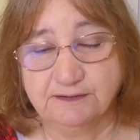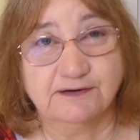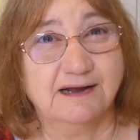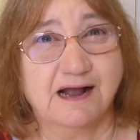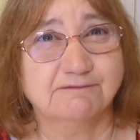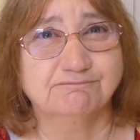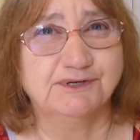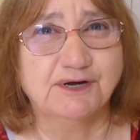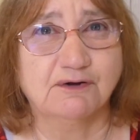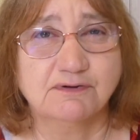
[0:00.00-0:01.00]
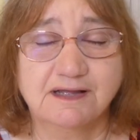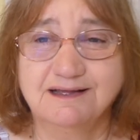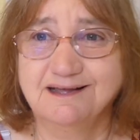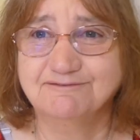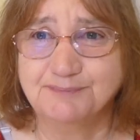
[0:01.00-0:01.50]
or are, you know,
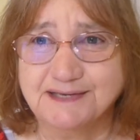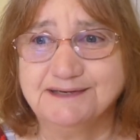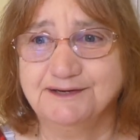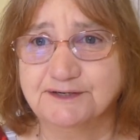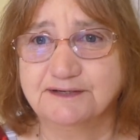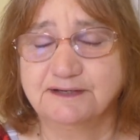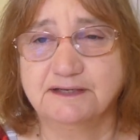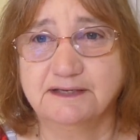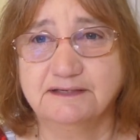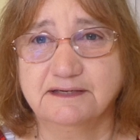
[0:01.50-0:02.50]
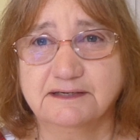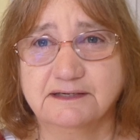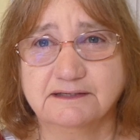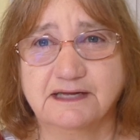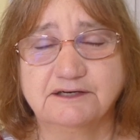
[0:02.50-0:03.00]
have been here, and
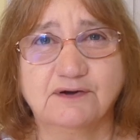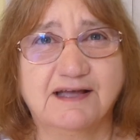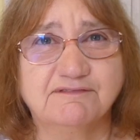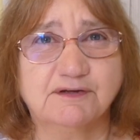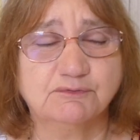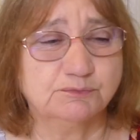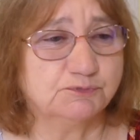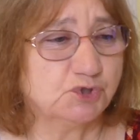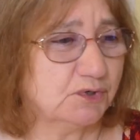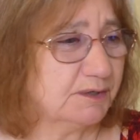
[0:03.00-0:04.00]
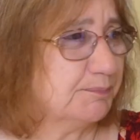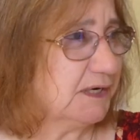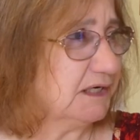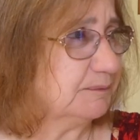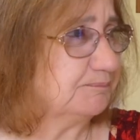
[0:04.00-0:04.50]
I don't have that room torn
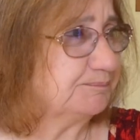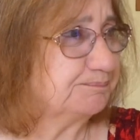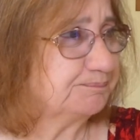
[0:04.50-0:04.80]
apart.